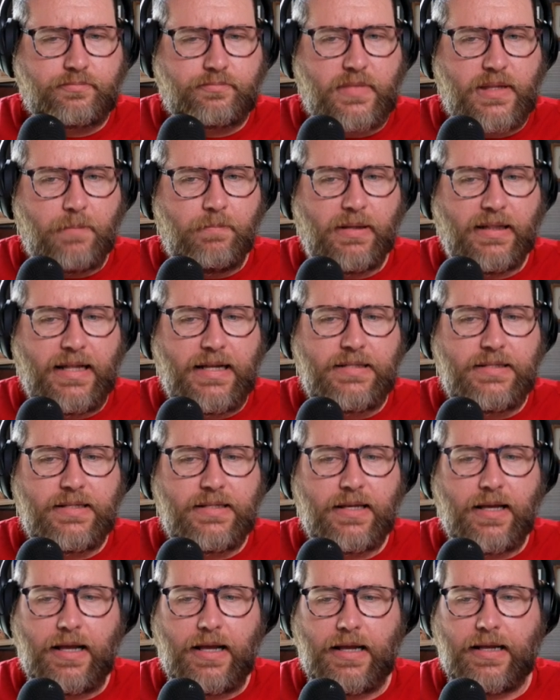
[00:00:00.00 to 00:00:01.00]
But
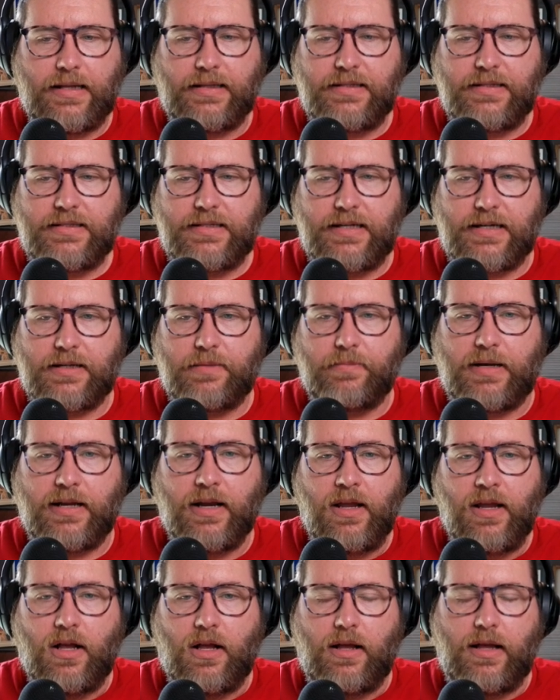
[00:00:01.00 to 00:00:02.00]
let's talk about
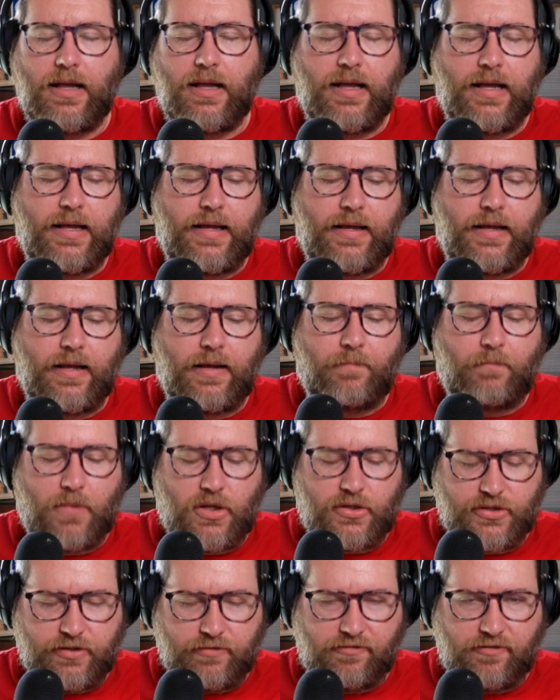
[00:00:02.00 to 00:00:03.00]

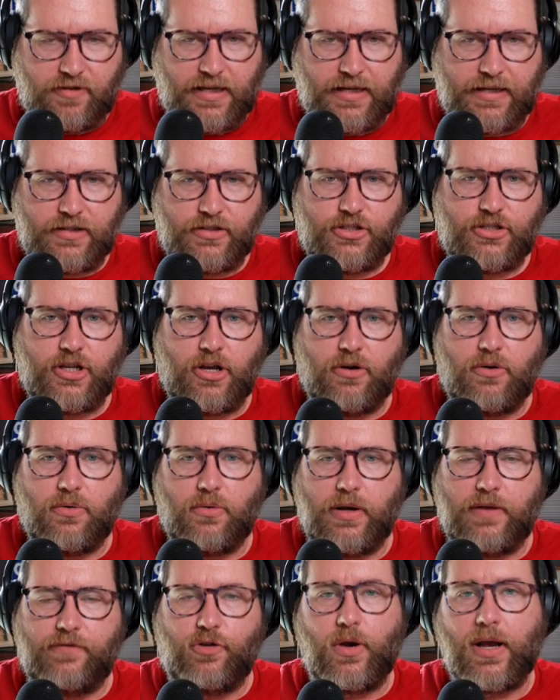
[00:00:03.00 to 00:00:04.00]
Emulsify.
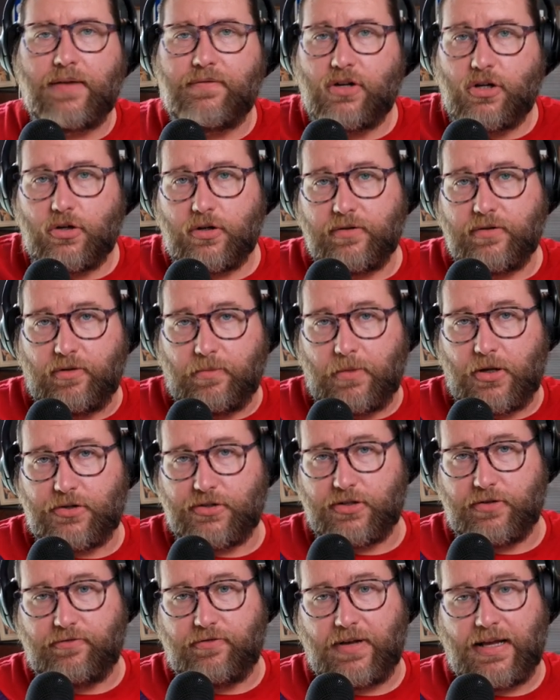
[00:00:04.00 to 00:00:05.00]
So if you haven't heard of
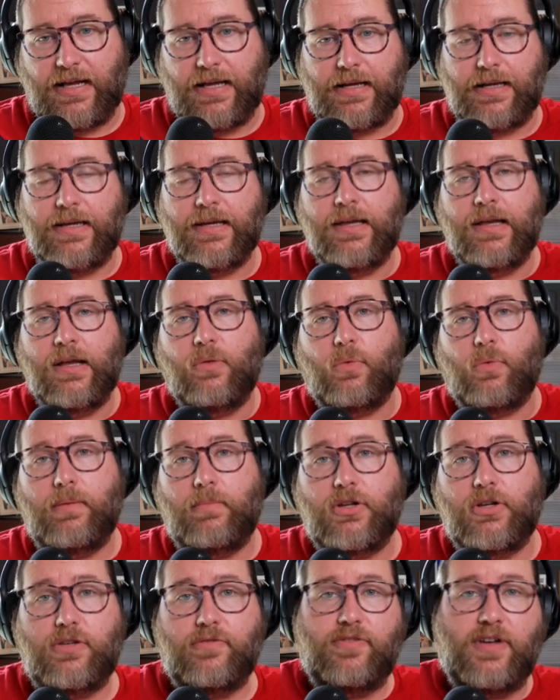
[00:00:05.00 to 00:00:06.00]
Emulsify, what
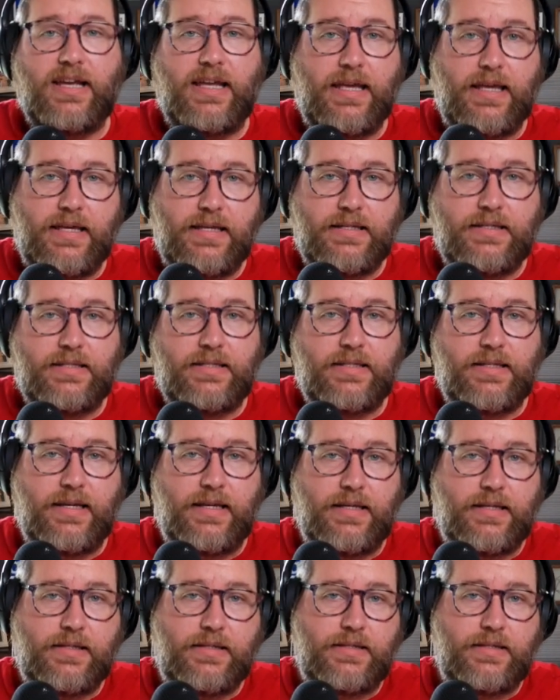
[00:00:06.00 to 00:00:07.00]
Emulsify is
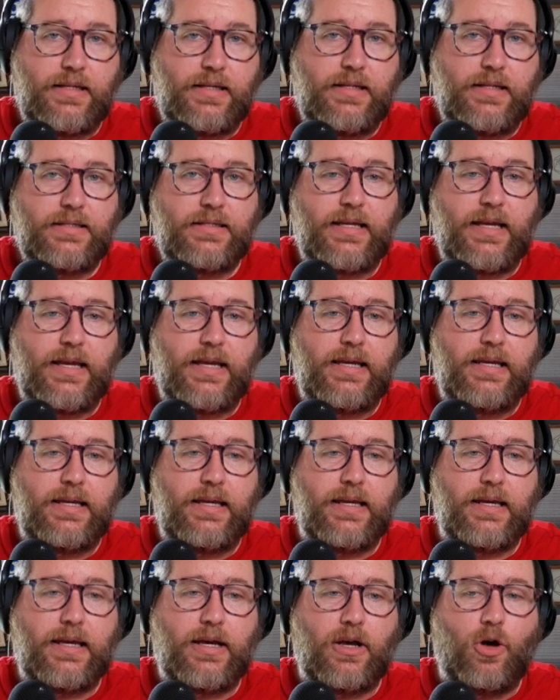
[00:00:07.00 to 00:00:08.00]
it is
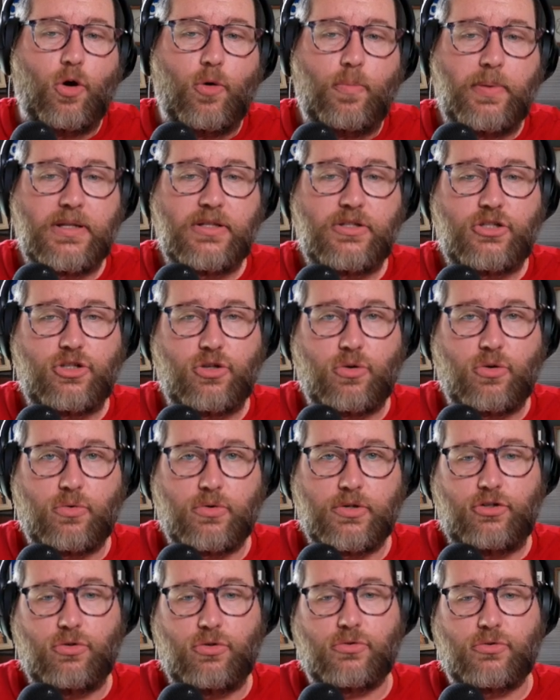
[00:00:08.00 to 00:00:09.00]
a open
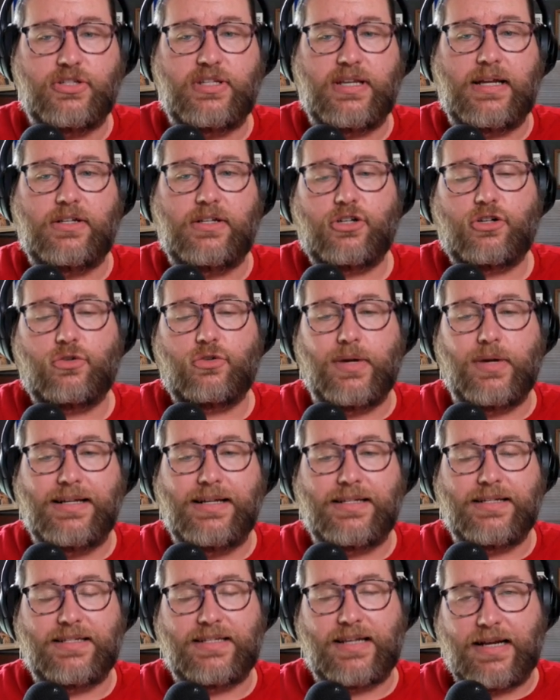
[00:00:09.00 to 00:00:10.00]
source tool set to create
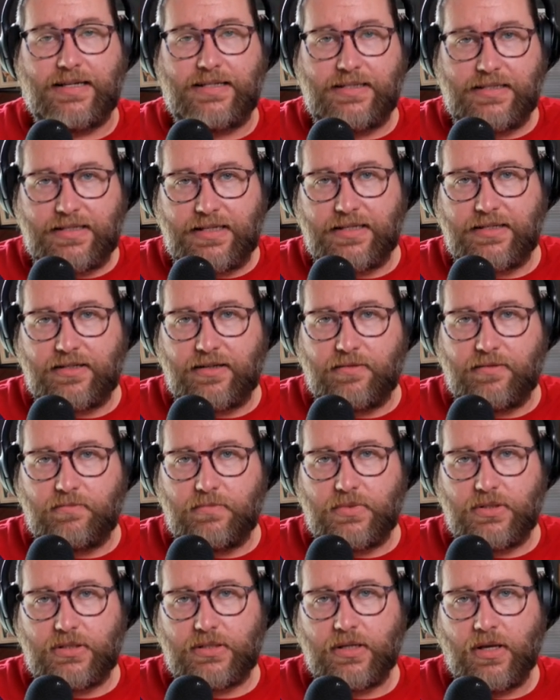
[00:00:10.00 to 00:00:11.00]
design
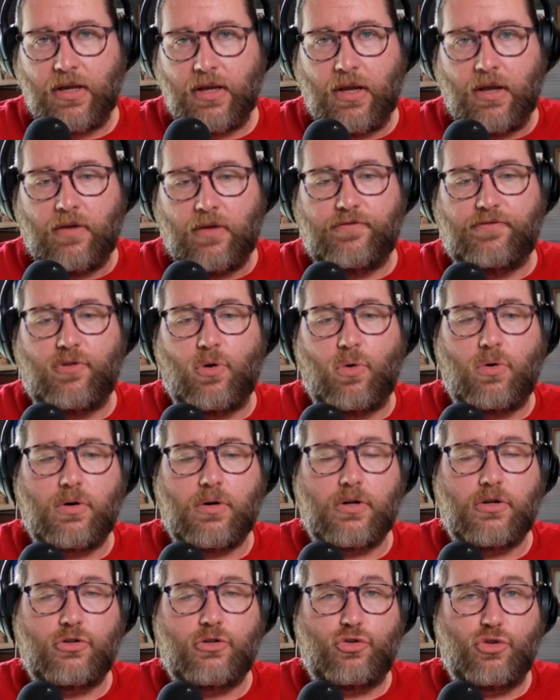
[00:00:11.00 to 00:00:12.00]
systems
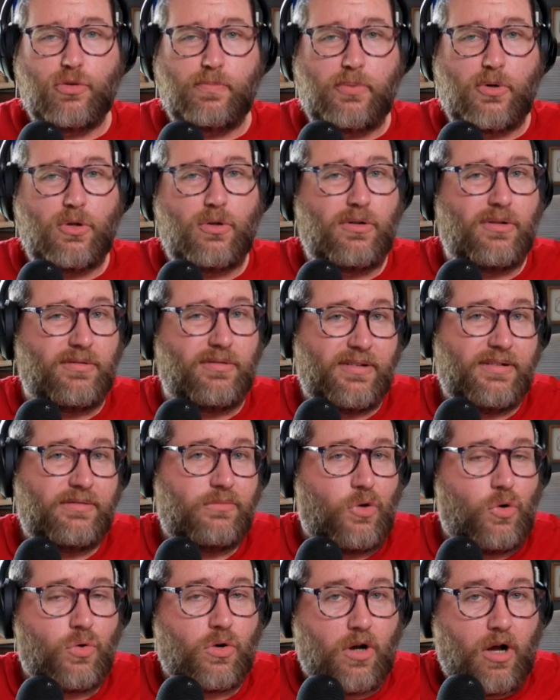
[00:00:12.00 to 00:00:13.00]
for Drupal
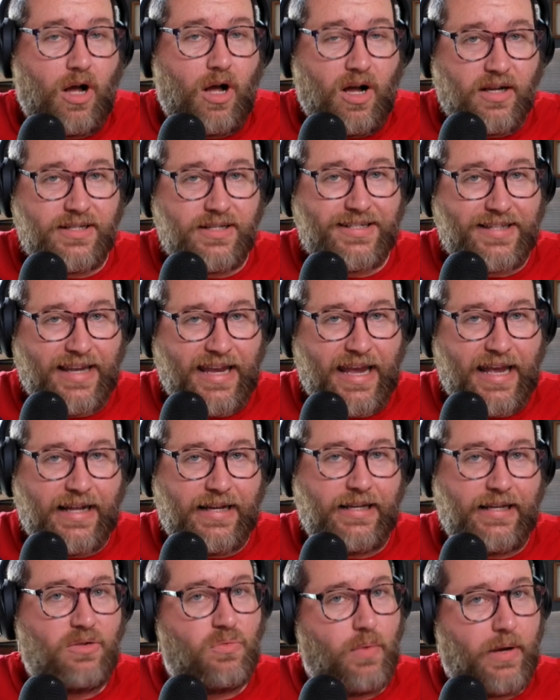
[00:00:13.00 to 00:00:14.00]
or honestly
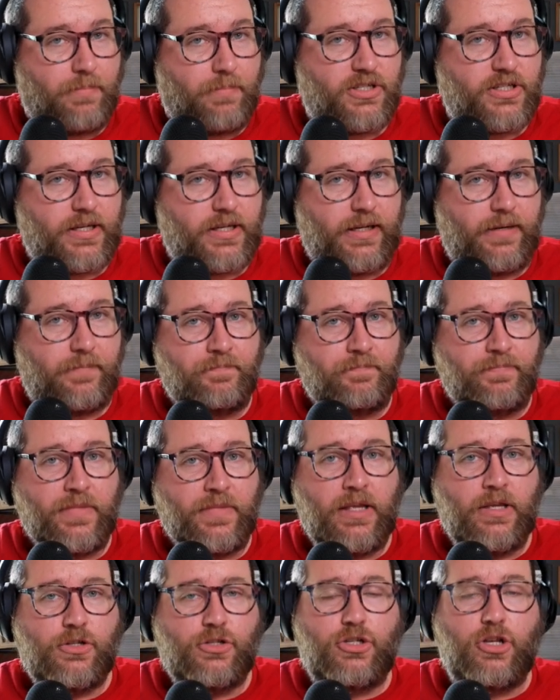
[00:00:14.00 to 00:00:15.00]
any website.
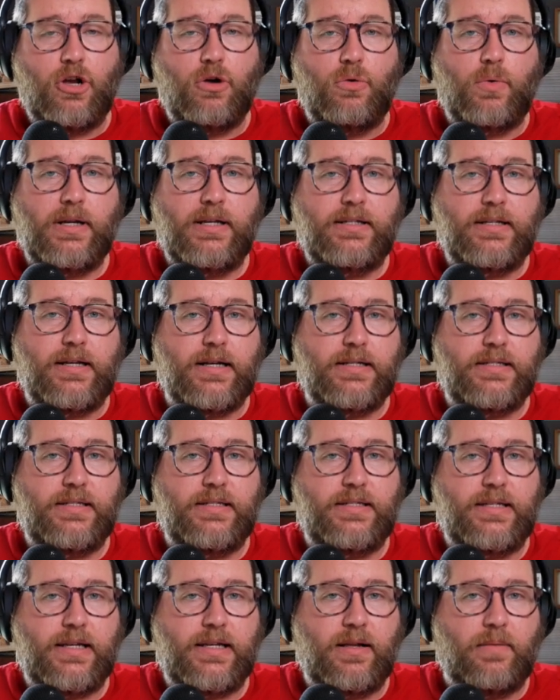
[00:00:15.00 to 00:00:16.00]
So what it does
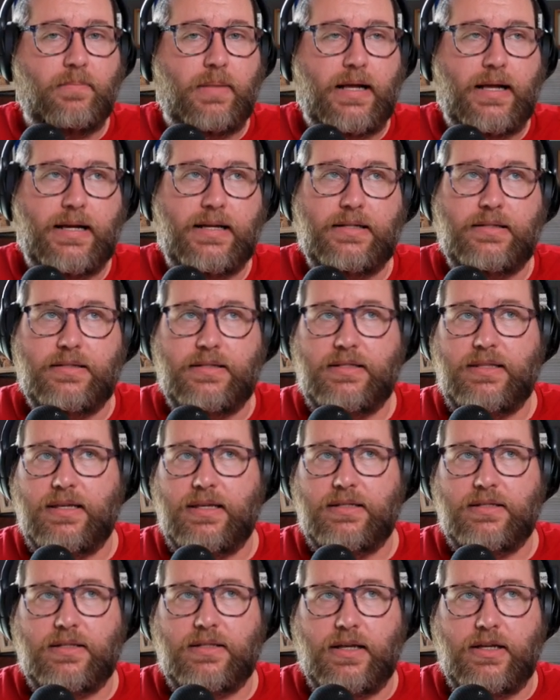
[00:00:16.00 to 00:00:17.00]
is it combines
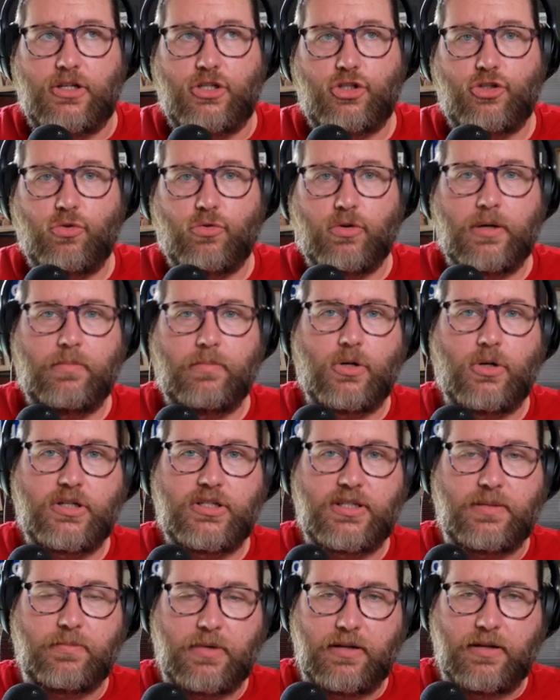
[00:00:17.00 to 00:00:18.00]
things like
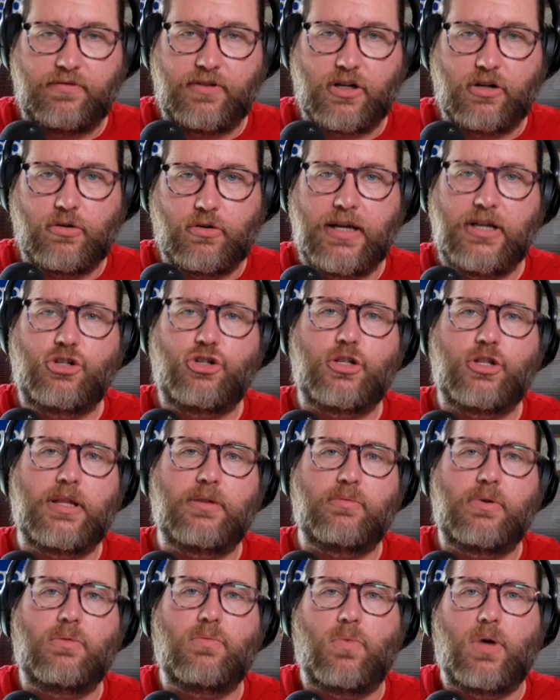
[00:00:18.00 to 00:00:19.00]
storybooks, some configuration that
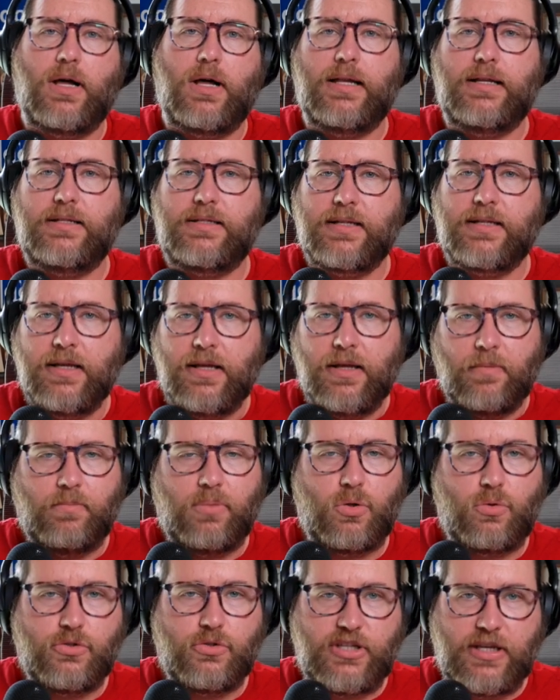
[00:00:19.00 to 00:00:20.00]
we want,
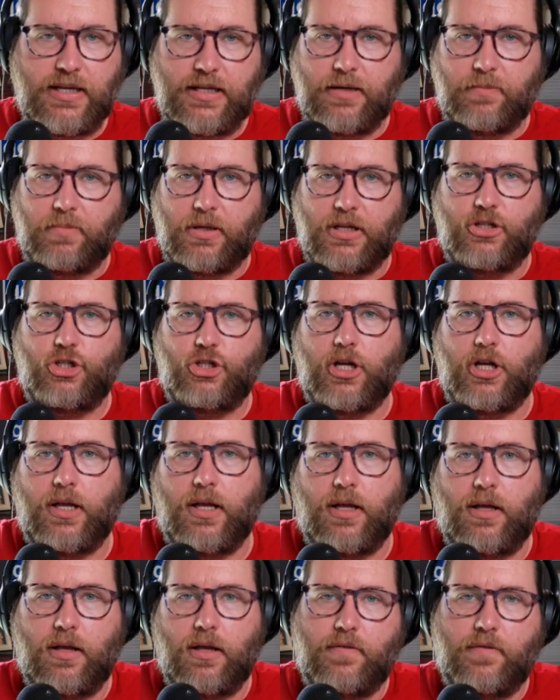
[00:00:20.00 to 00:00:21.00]
pulls in a bunch
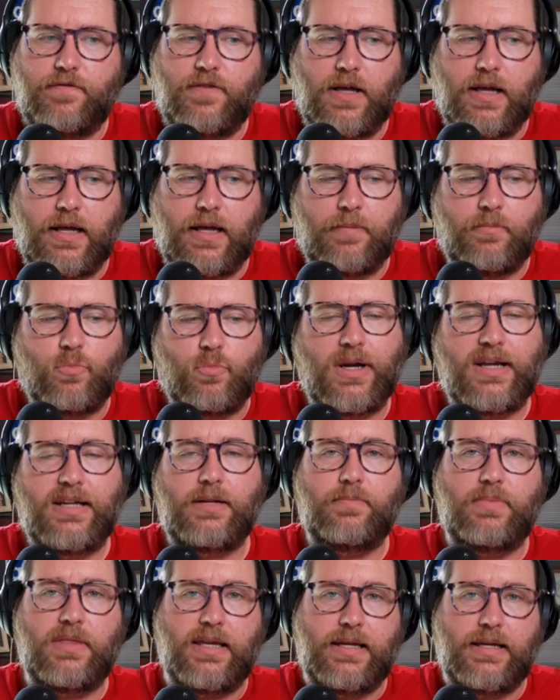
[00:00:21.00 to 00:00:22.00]
of
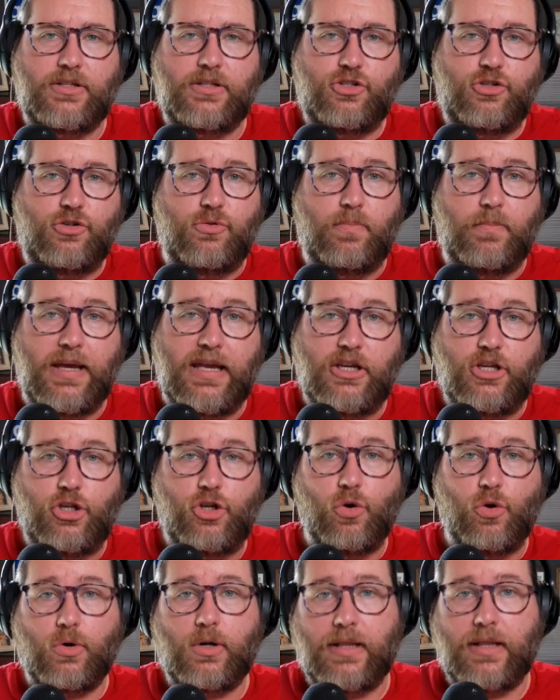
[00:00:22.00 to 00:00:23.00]
random things to make
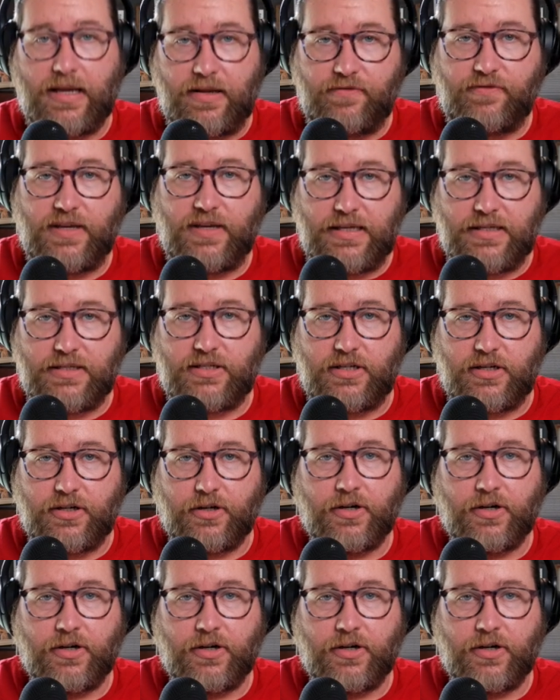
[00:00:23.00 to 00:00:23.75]
your life easier.